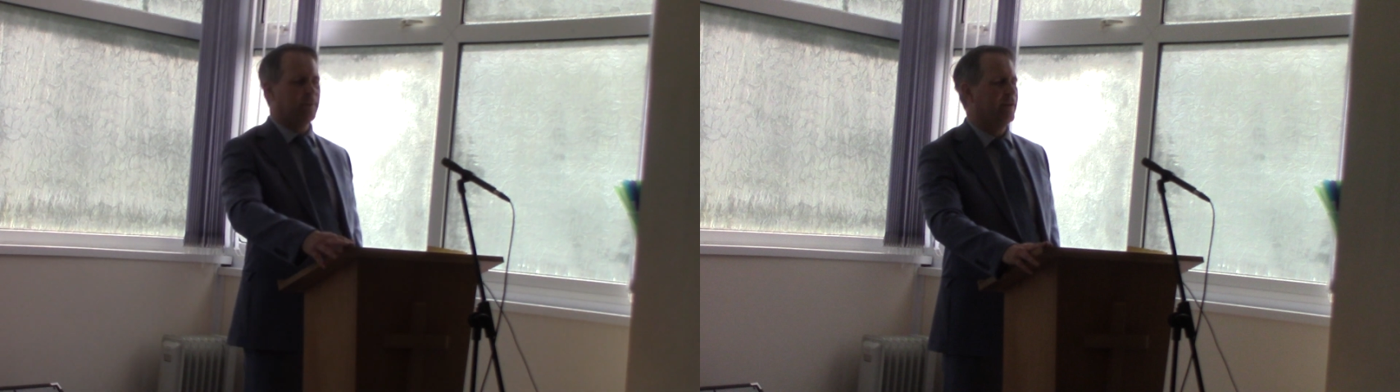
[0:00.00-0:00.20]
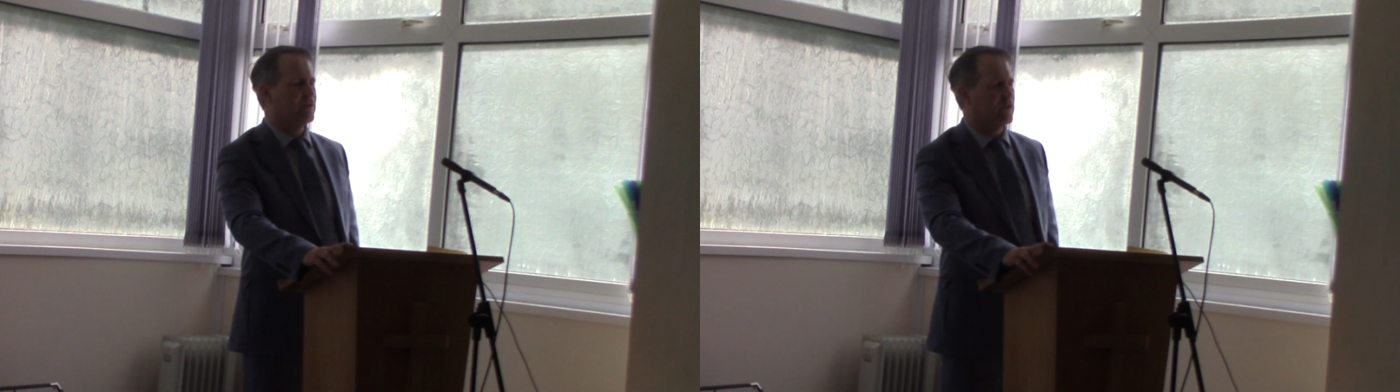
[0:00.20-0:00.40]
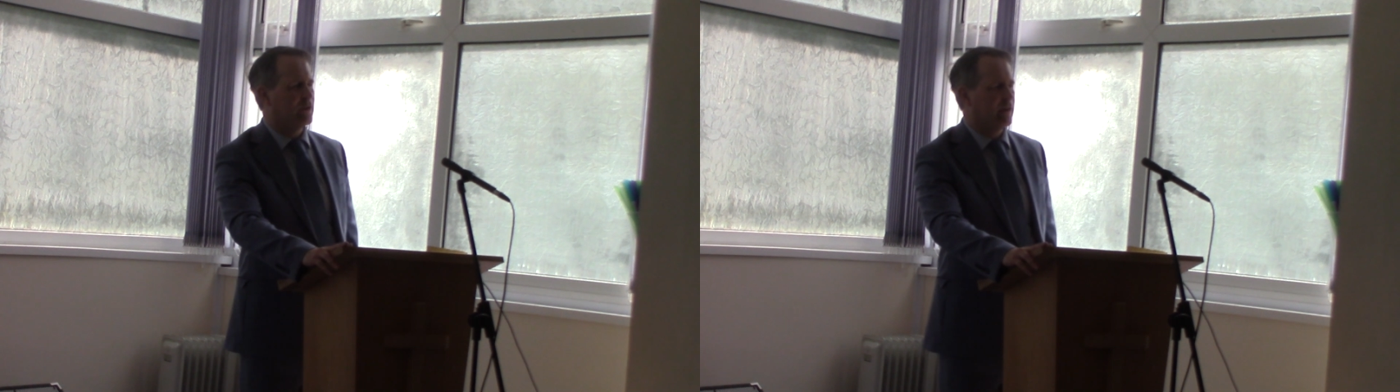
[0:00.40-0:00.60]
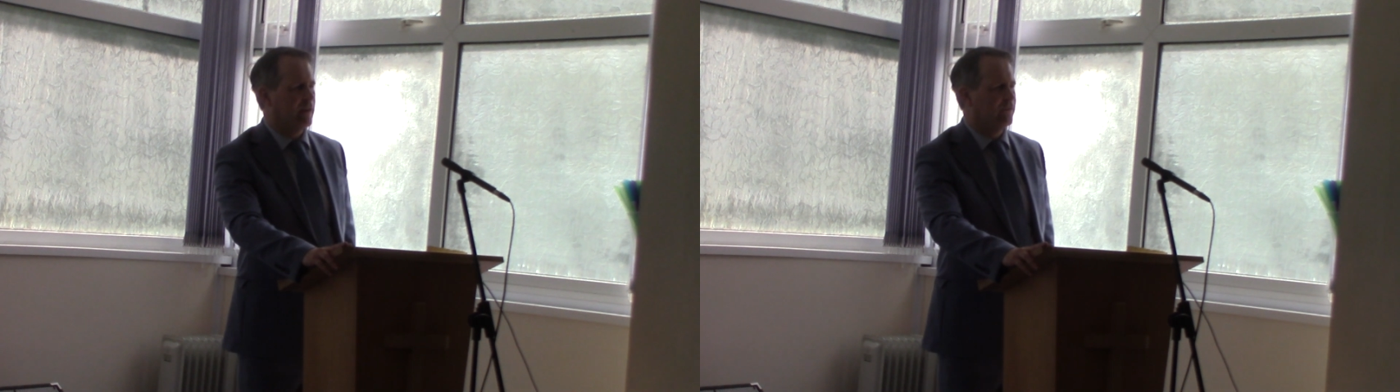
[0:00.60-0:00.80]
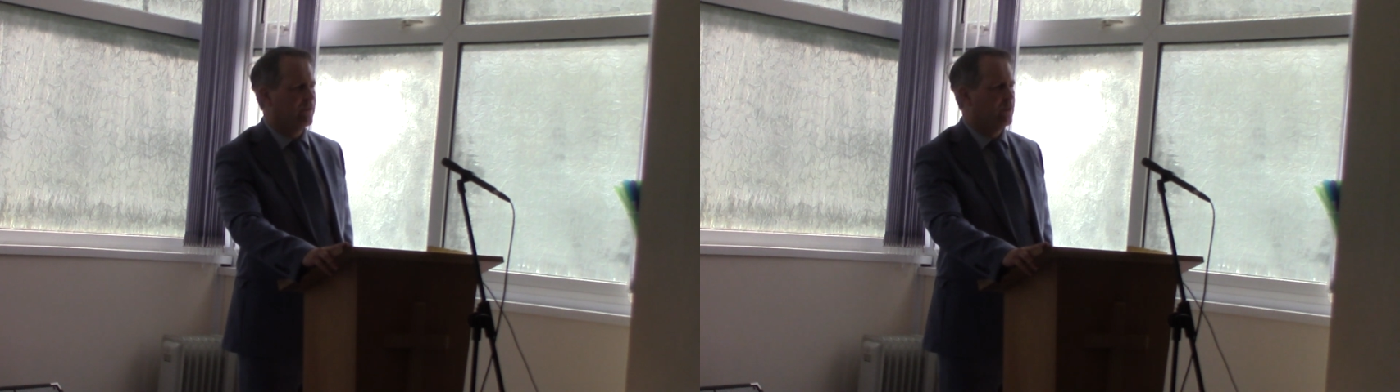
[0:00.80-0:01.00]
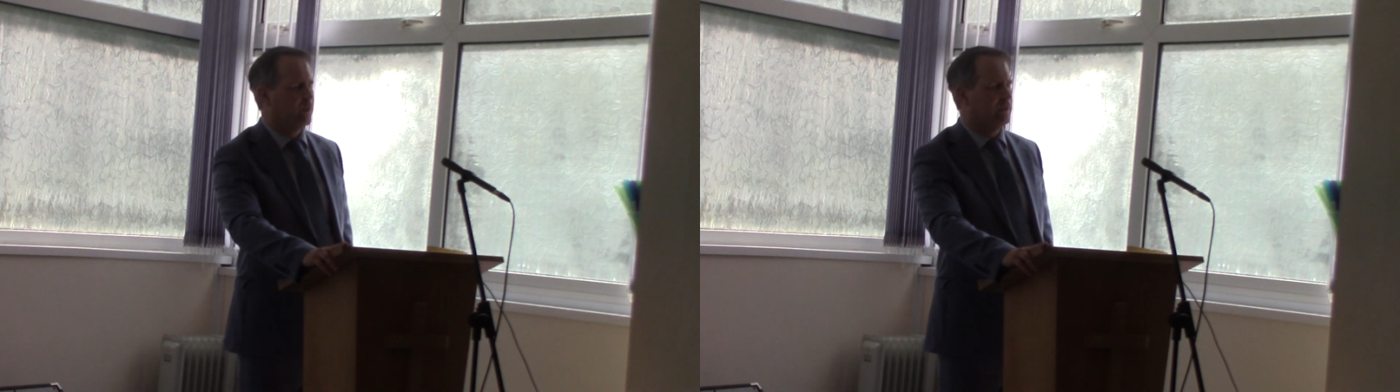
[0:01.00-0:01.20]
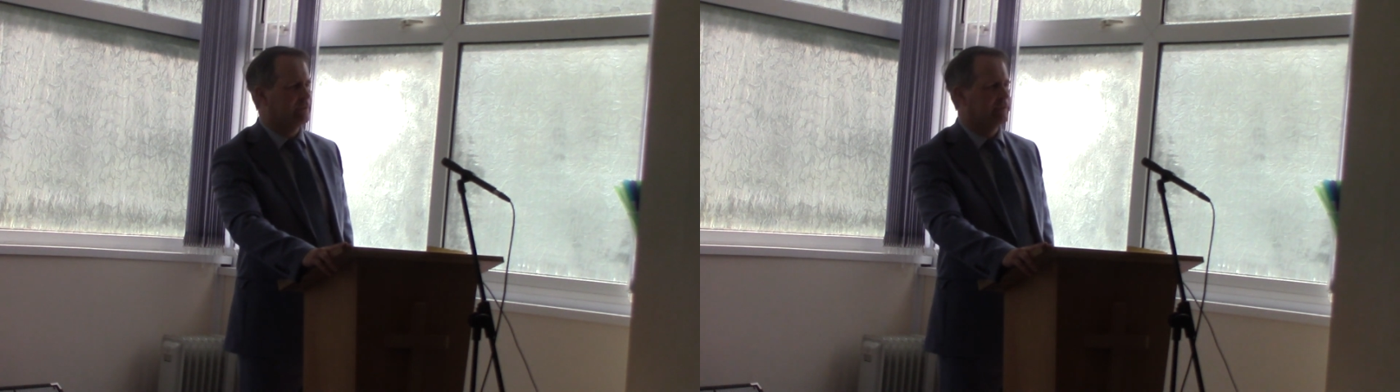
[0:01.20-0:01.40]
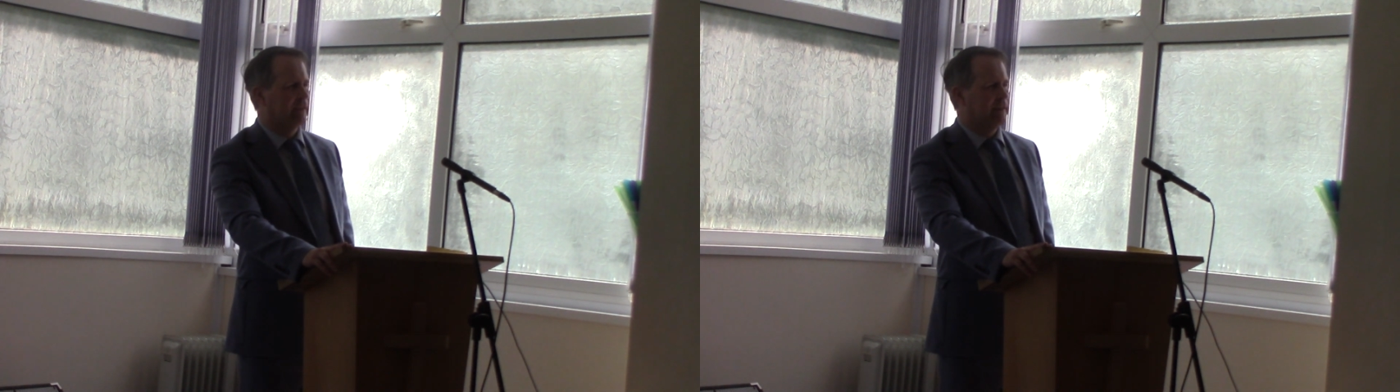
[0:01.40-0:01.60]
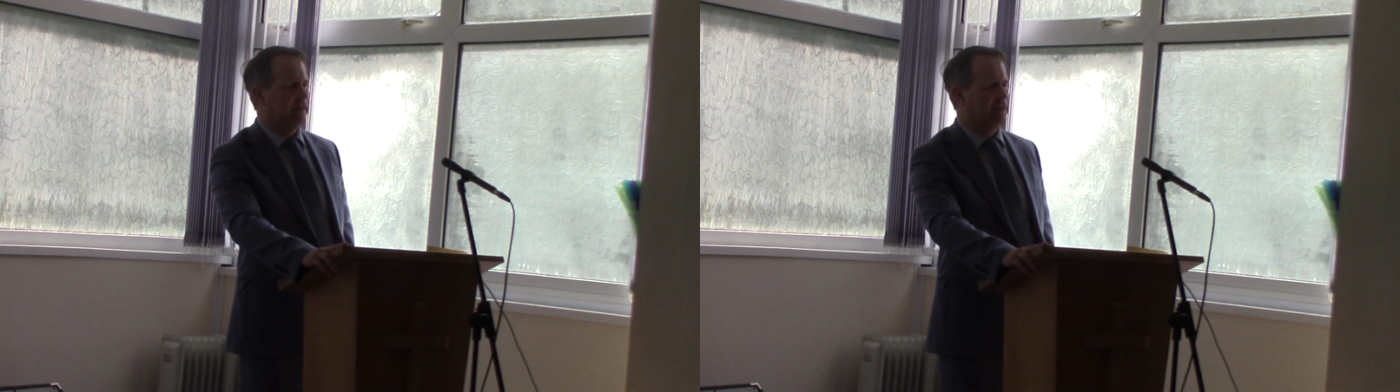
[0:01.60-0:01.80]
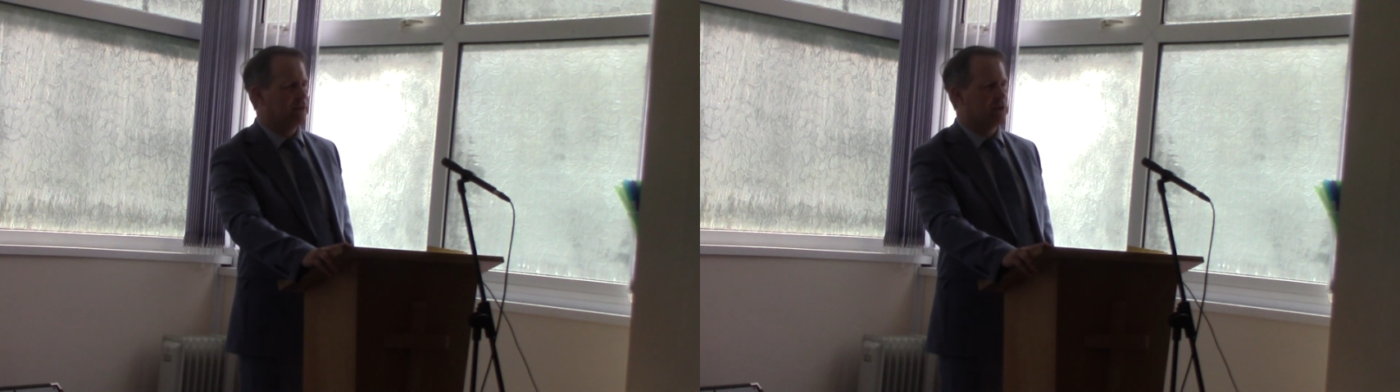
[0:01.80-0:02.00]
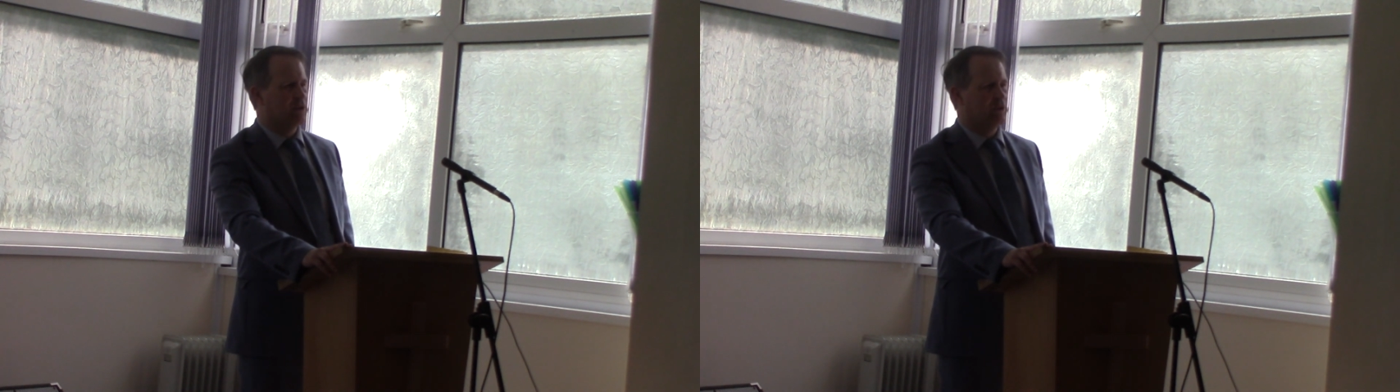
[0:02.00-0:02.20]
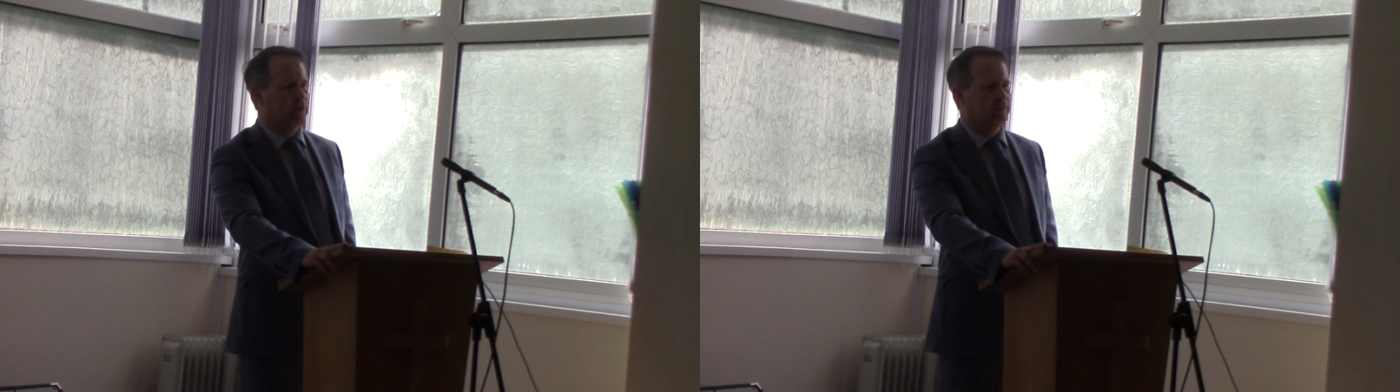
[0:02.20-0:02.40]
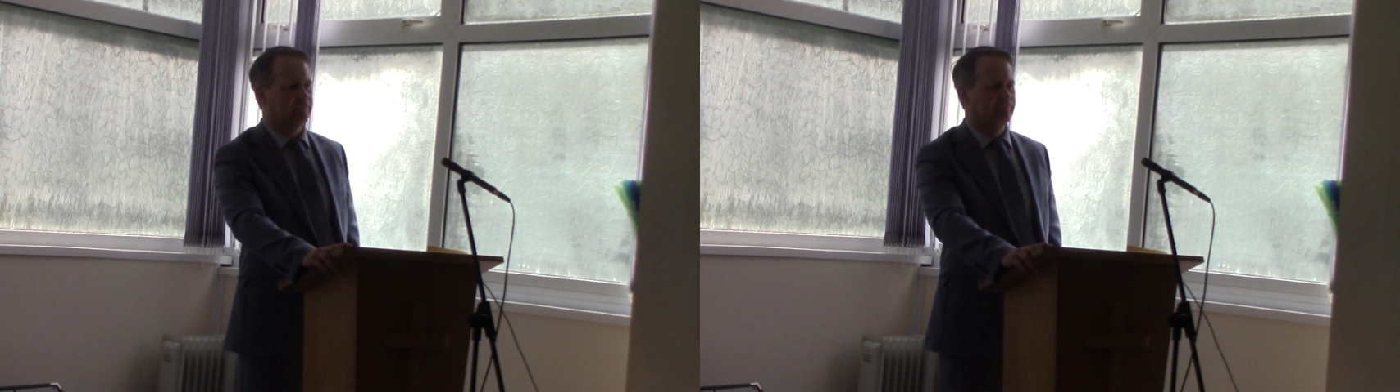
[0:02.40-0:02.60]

about eternal life, you know what? it's eternal.